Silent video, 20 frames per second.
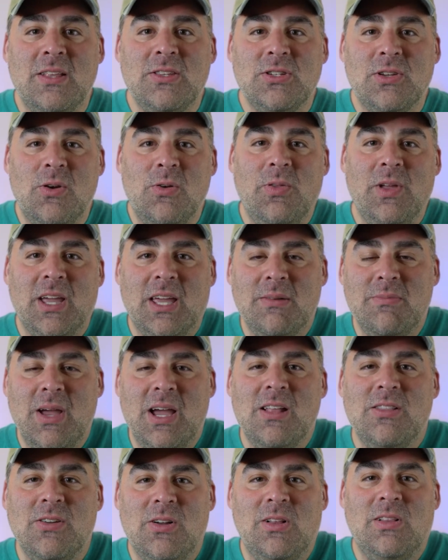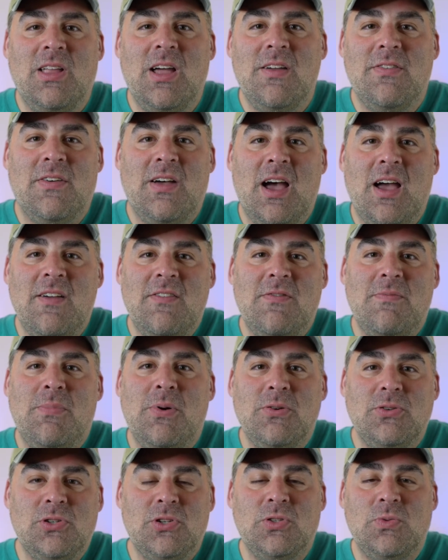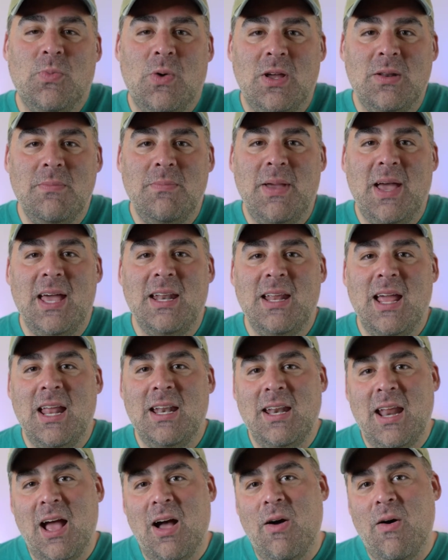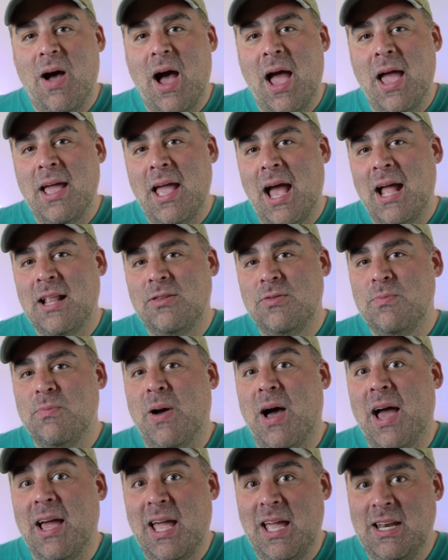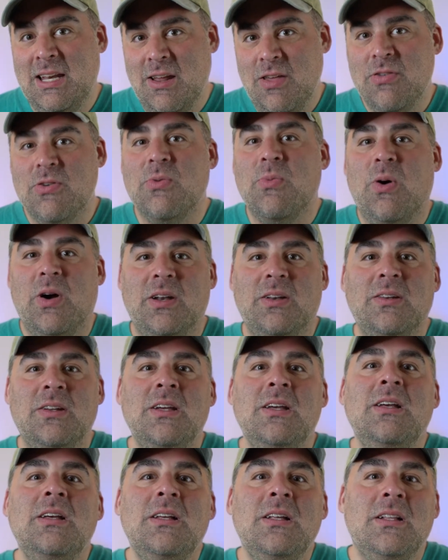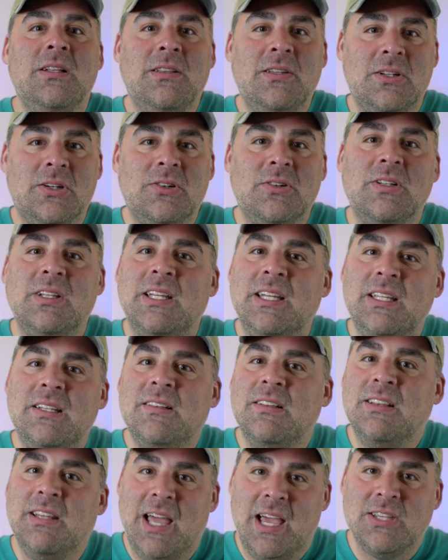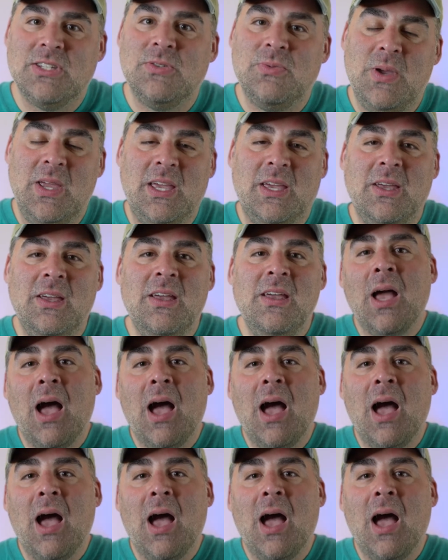So in my adult life, I've purchased one bed and now I had to buy another one literally last week.